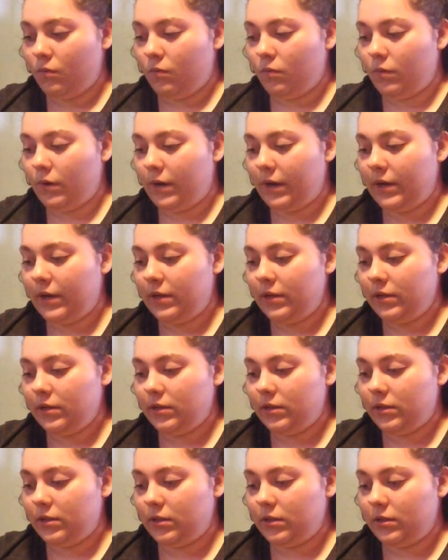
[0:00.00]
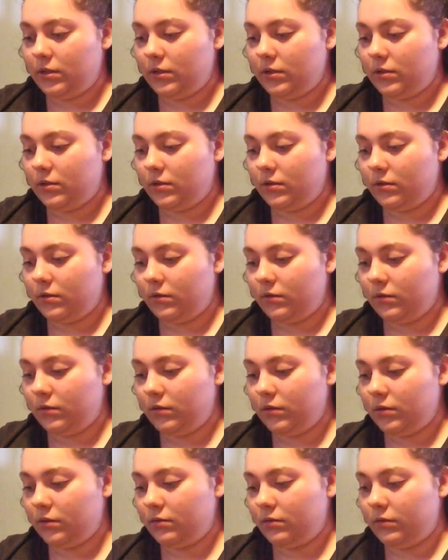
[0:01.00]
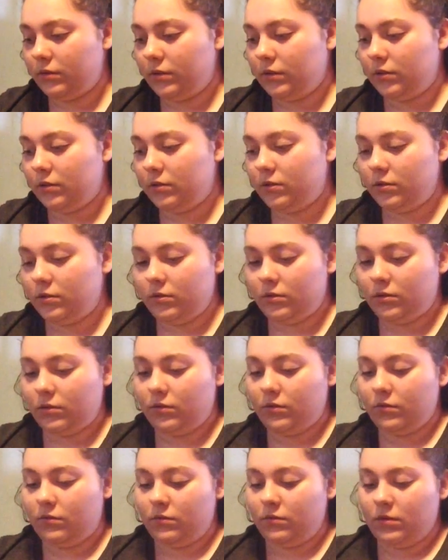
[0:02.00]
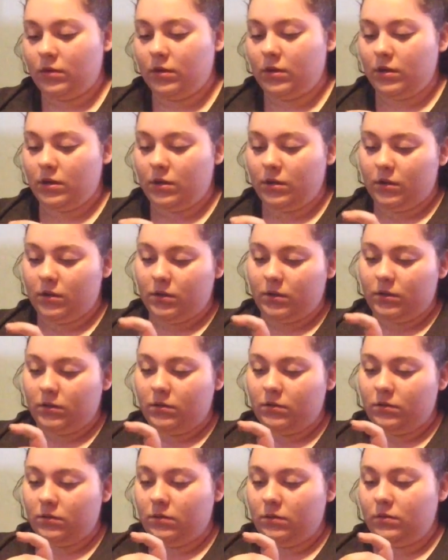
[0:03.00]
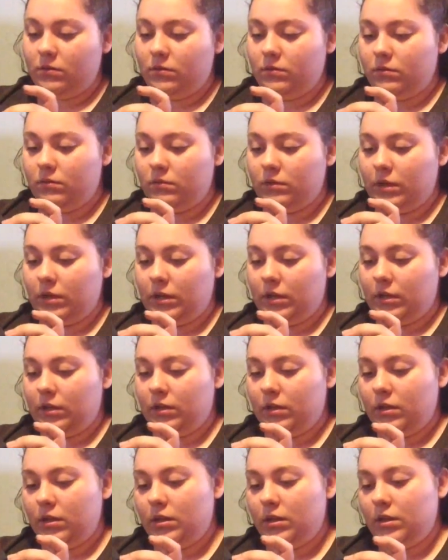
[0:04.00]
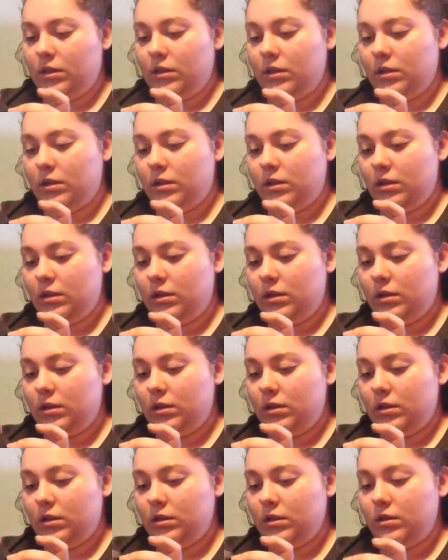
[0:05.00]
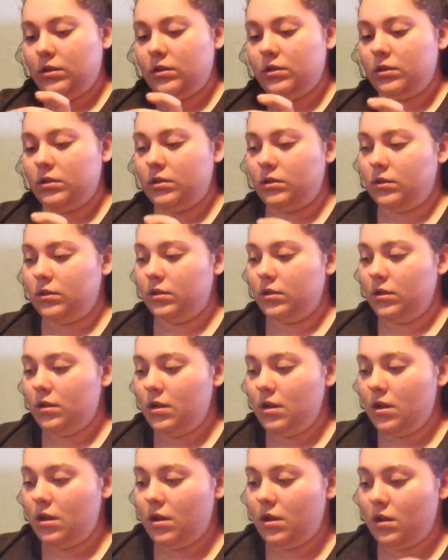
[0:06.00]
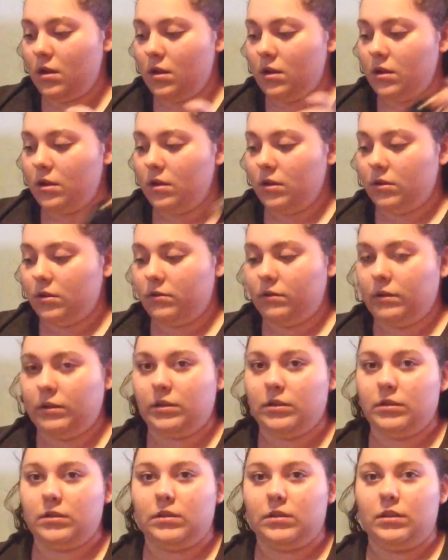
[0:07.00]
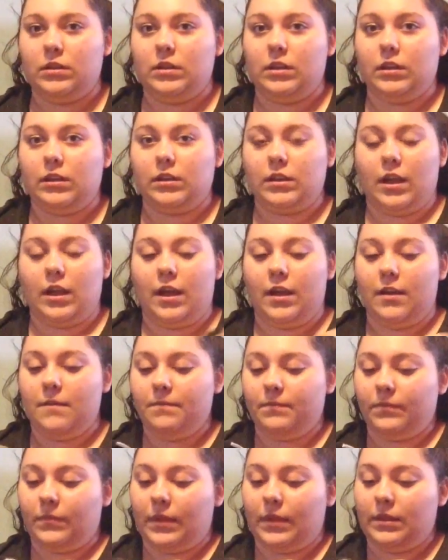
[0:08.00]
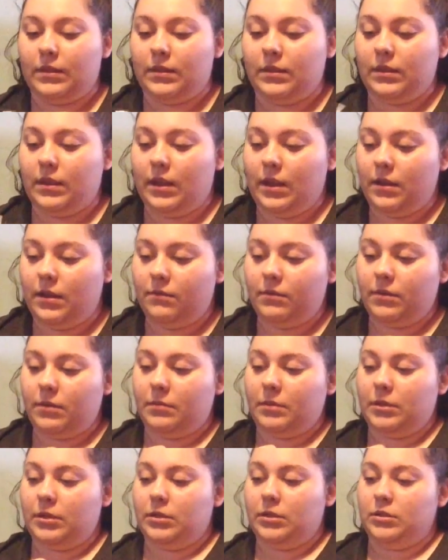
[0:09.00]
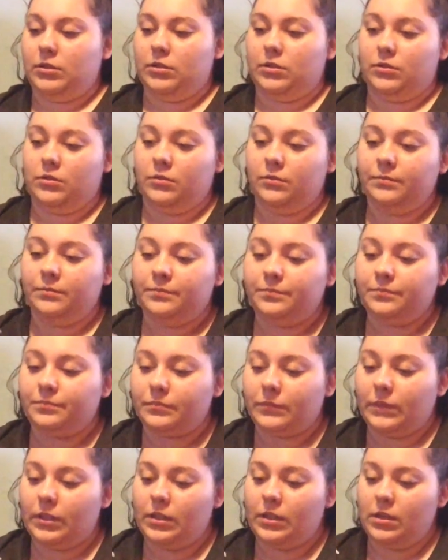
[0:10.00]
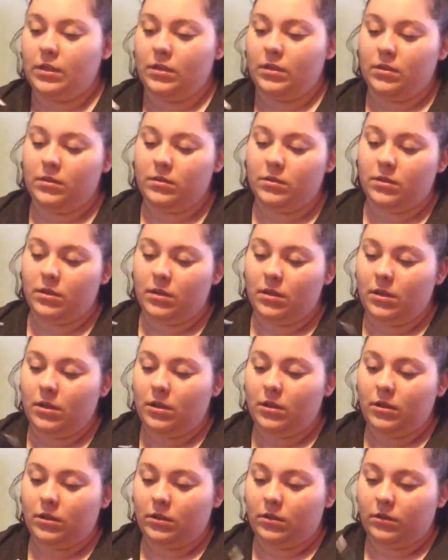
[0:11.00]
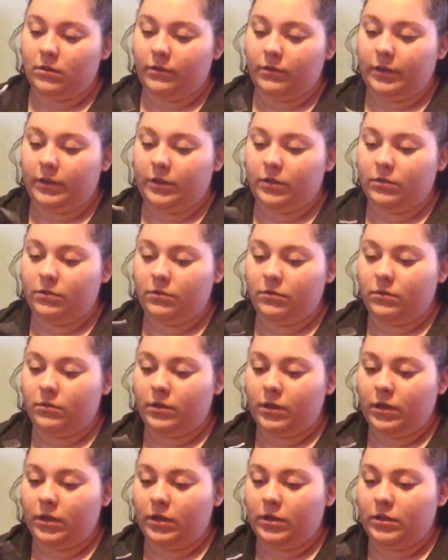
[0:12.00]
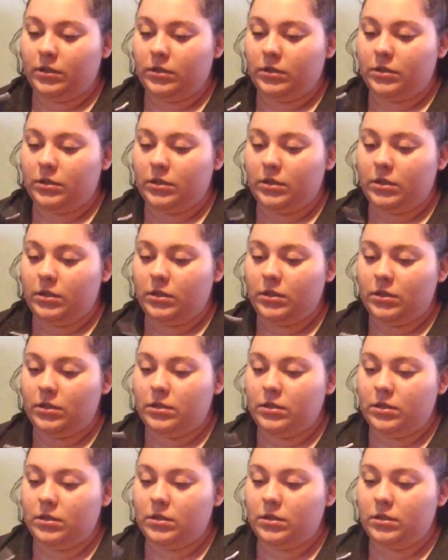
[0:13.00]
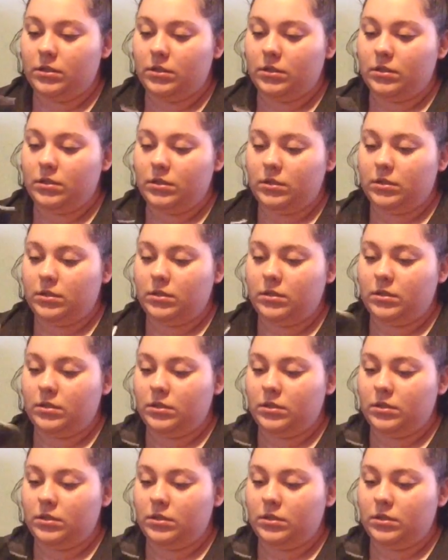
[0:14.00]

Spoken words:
white. So I'm just going to do like this. So I just did like that. And now what I'm going to do is going to kind of just